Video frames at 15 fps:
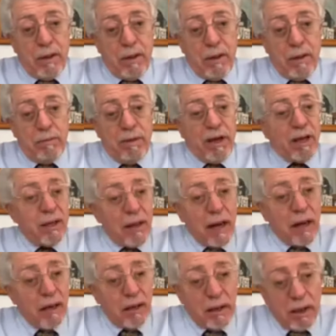and make an
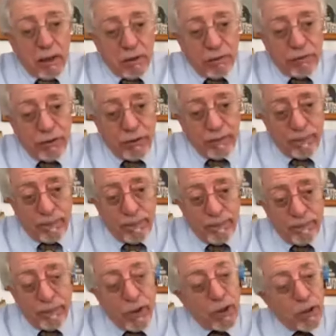idol out of him.
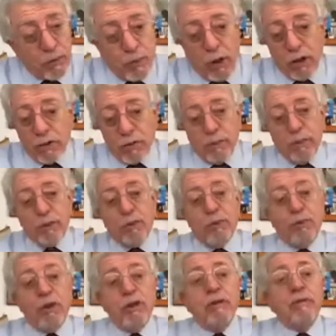It's possible to
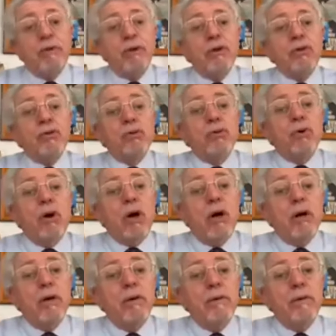believe in Yeshua,